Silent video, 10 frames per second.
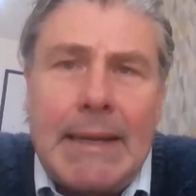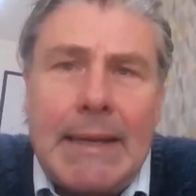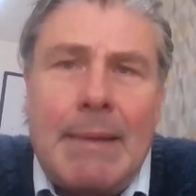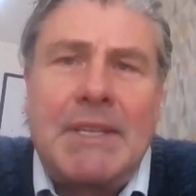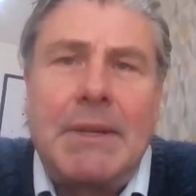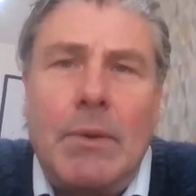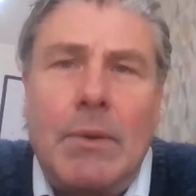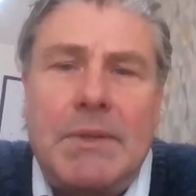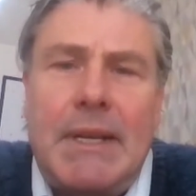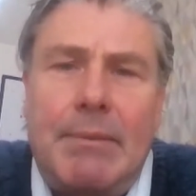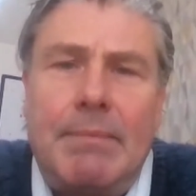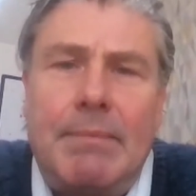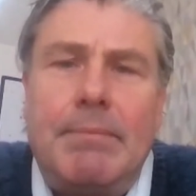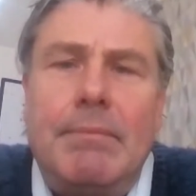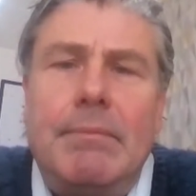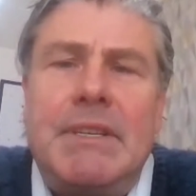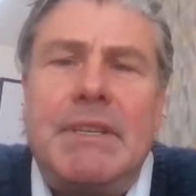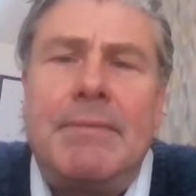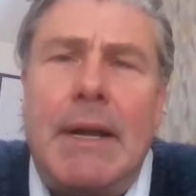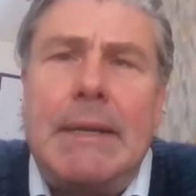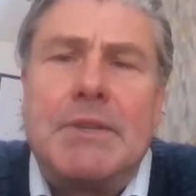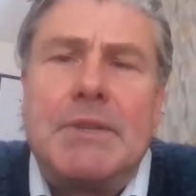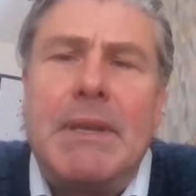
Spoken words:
But academics, of course, are defined